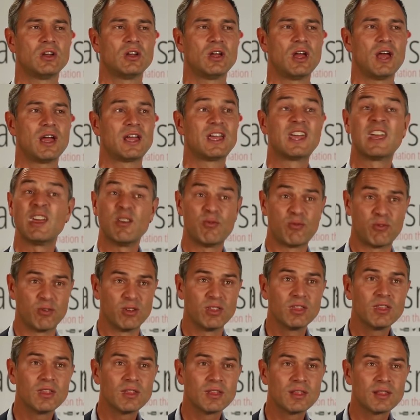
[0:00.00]
a
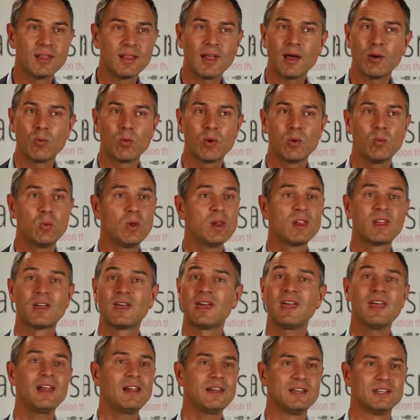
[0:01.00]
given that we will
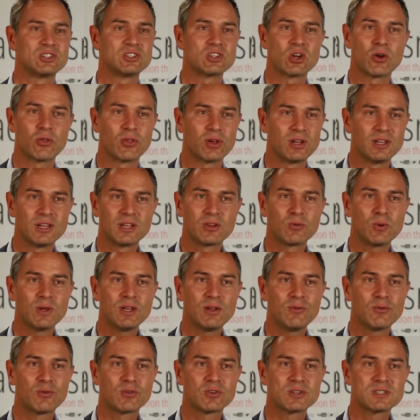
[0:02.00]
kill each other in the
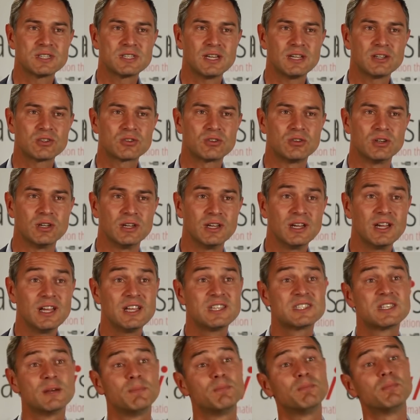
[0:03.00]
21st century.
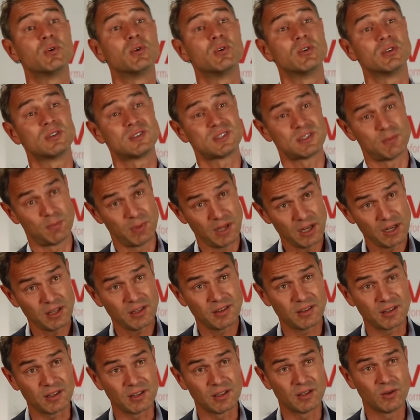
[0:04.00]
It's a
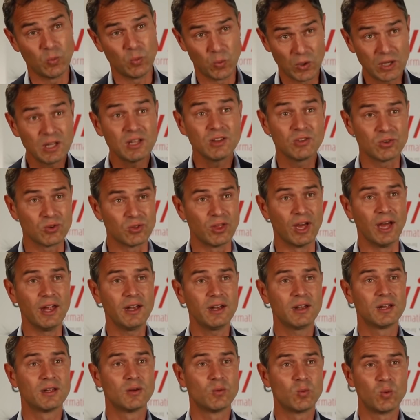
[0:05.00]
possibility. We can do that.
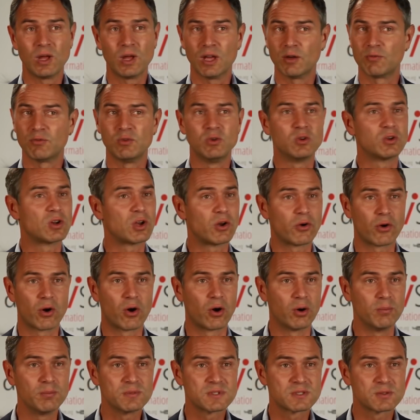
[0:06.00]
We have nuclear
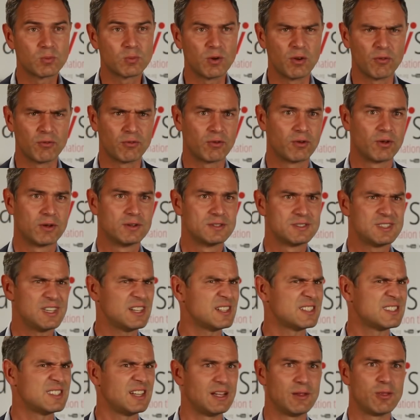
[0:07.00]
arms. We have
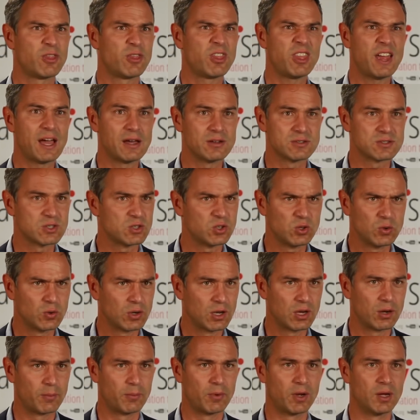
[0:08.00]
16,000
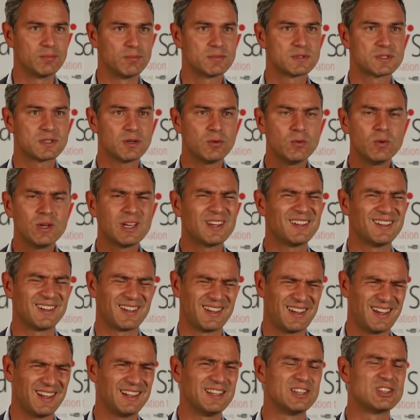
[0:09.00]
nuclear bombs, so we can
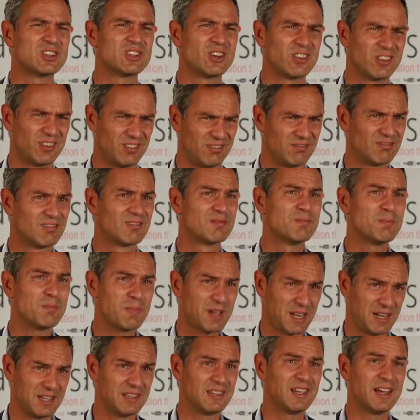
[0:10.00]
kill each other
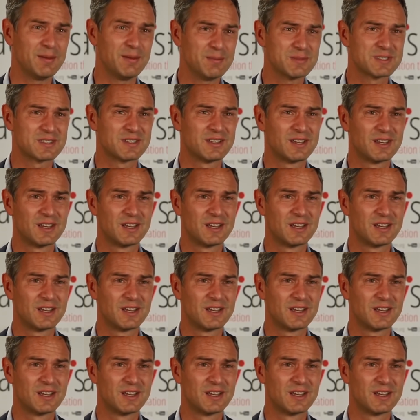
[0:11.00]
many times.